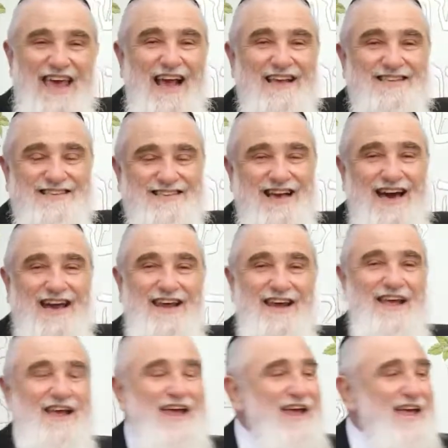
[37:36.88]
the Eitz has got
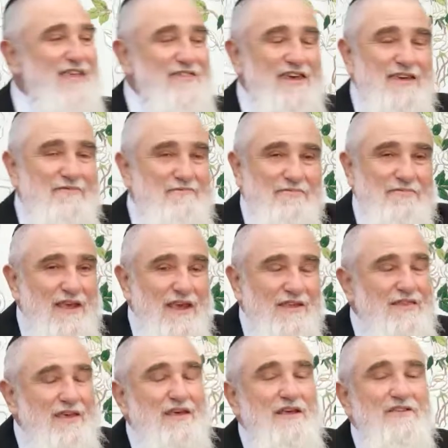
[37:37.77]
a, the,
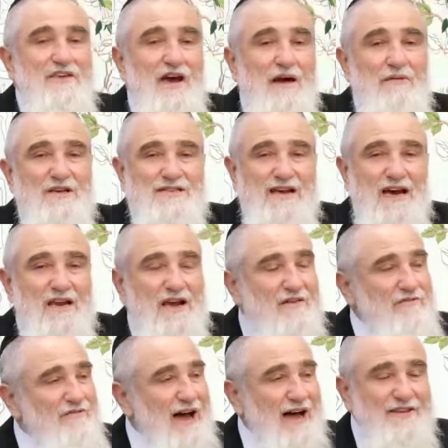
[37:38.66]
the Adam has got a
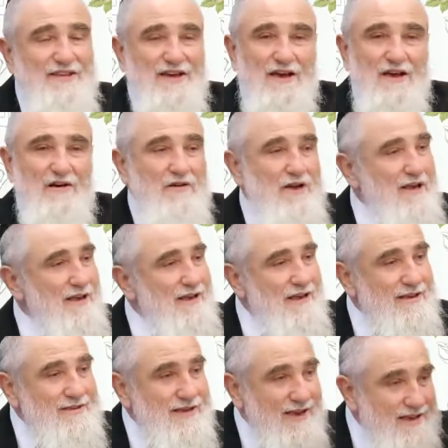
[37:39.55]
Gavaldico. He,
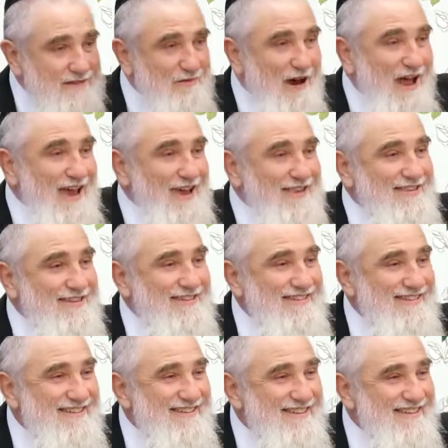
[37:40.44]
he's, he's right.
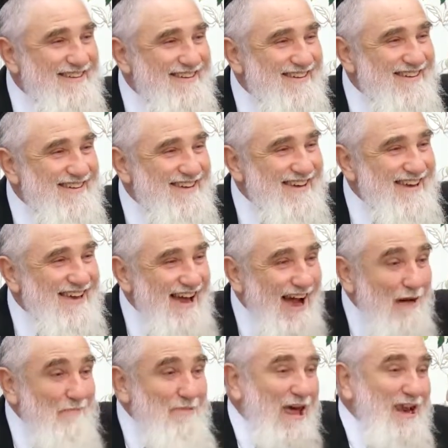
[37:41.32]

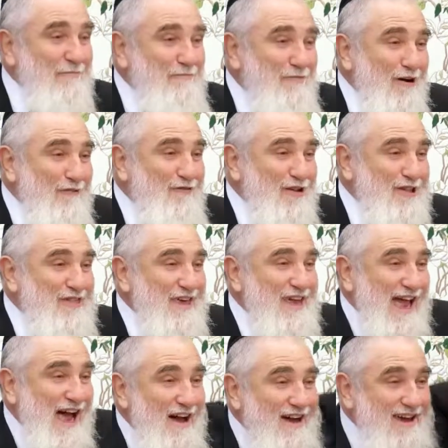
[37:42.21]
I'm not a perfect
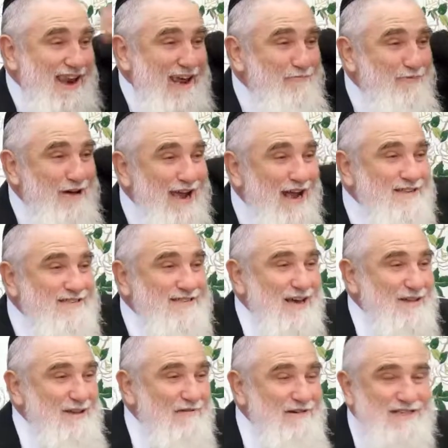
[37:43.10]
thing. How can I bring out
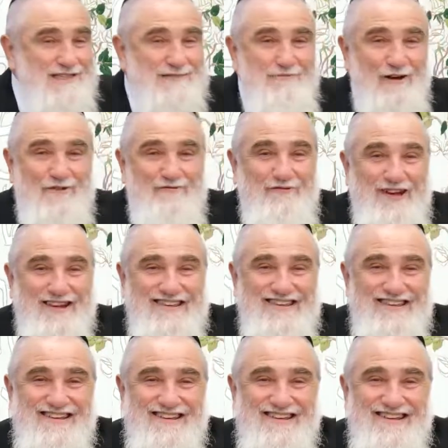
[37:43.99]
something which is perfect?